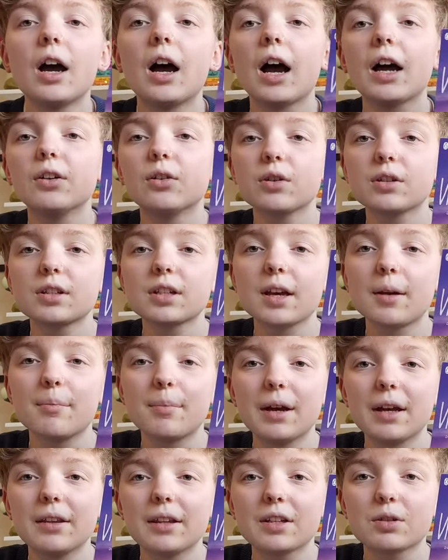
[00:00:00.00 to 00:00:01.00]
I noticed it a
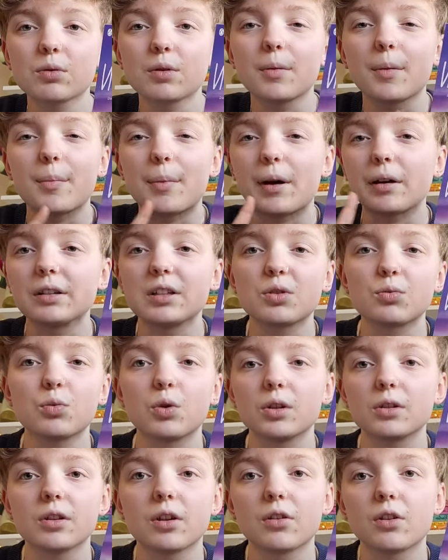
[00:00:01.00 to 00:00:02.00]
bit in this one, but apparently it's
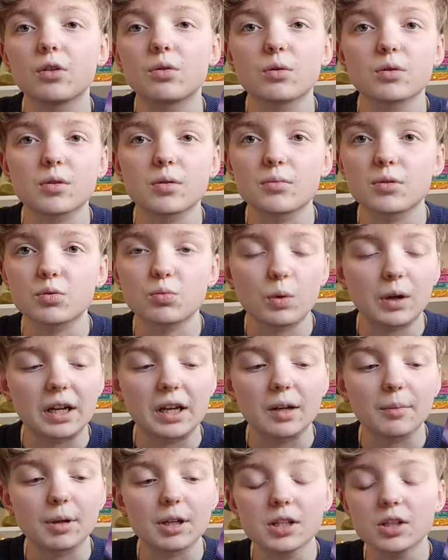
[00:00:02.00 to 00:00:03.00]
worse in the third one, so I'm just
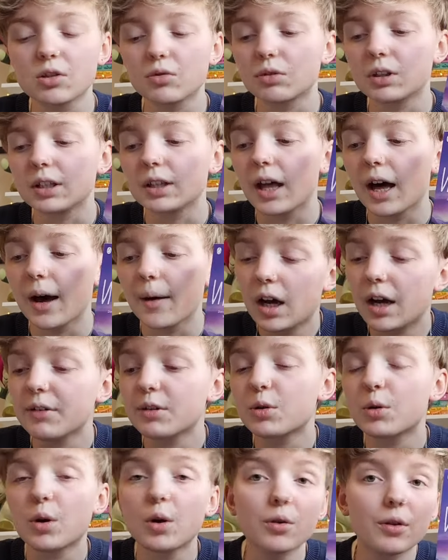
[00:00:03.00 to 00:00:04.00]
waiting a bit to read that. I have
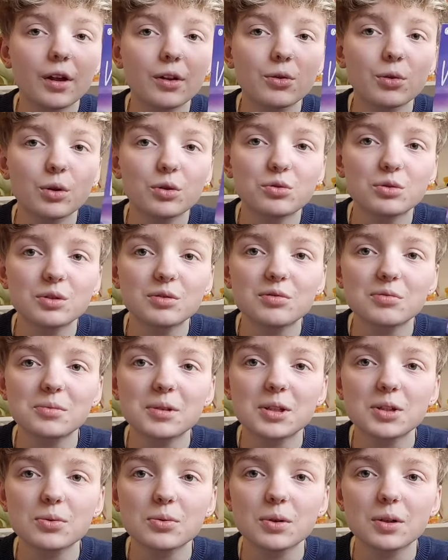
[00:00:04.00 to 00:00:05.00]
a quote that I thought I'd read from
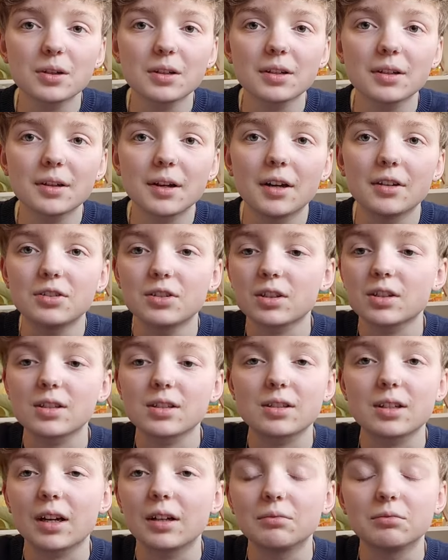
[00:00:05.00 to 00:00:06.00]
this one, just
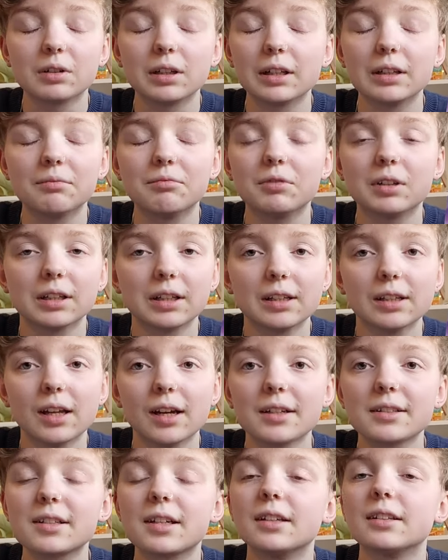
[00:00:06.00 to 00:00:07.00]
because I really
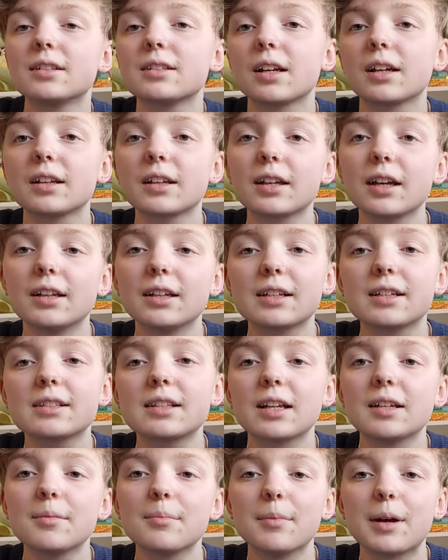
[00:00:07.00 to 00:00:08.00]
liked it, and it's like an
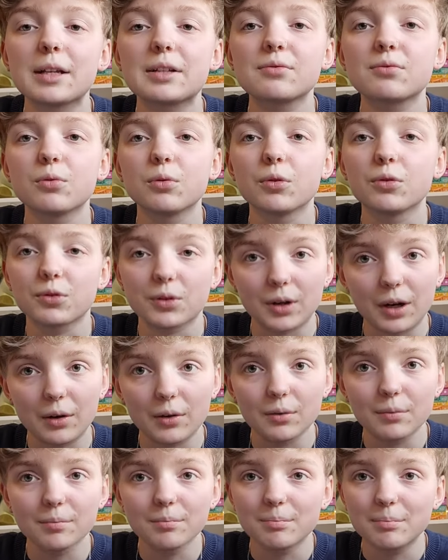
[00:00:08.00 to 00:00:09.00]
extended metaphor
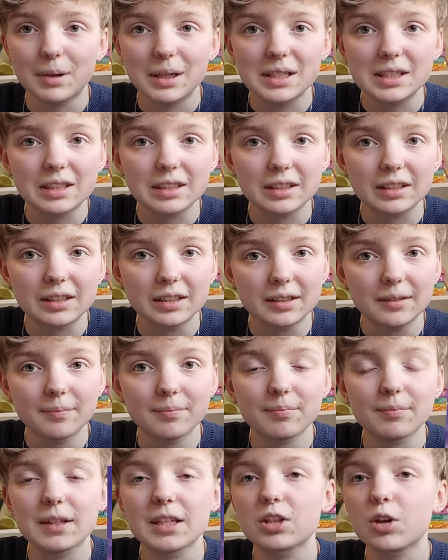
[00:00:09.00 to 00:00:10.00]
throughout basically
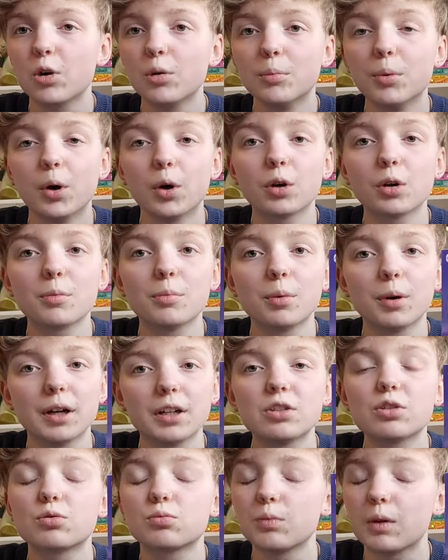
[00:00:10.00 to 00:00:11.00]
this whole book, but
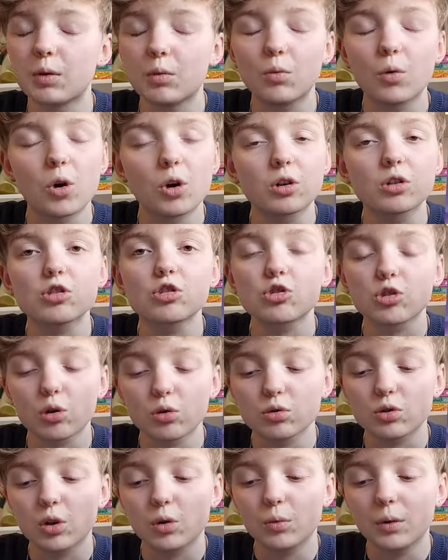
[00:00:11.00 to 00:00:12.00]
it works
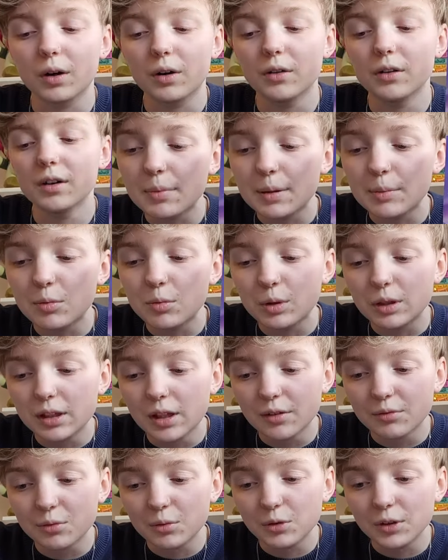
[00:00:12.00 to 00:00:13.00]
so well. People we
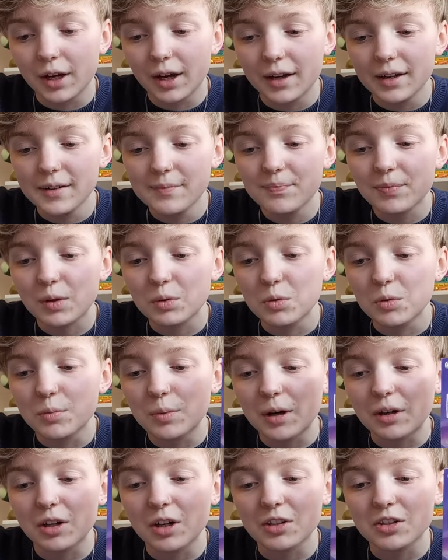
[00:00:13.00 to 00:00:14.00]
love will die, and we'll
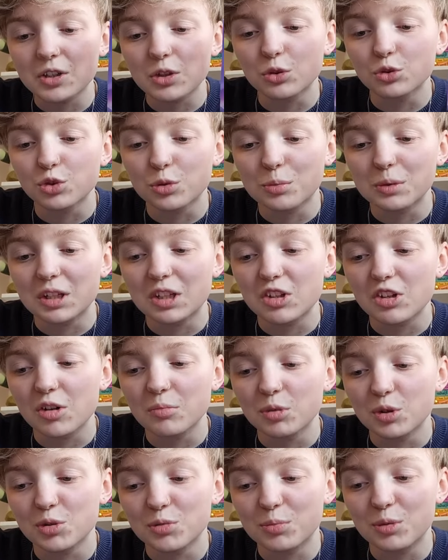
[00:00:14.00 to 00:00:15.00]
bury our children beneath our
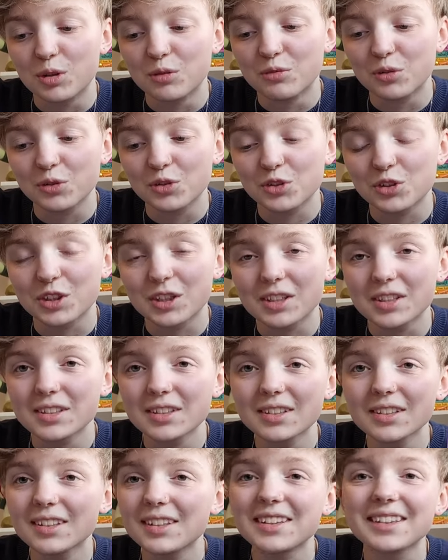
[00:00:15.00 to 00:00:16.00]
most beautiful
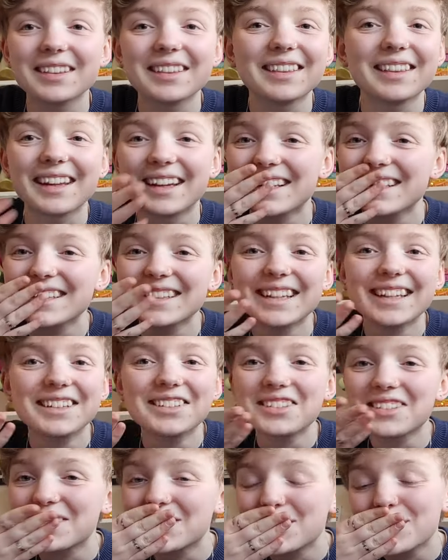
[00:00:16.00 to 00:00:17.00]
trees. Like, isn't that
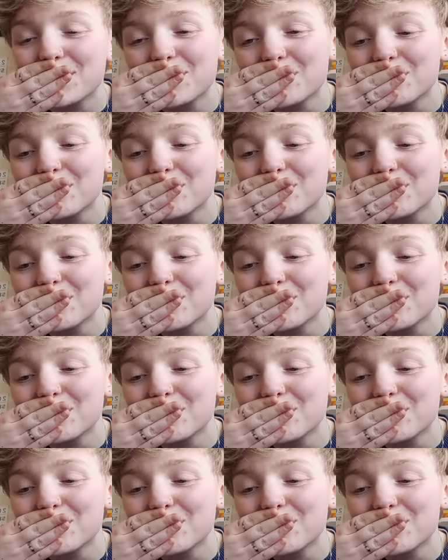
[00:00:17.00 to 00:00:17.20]
just...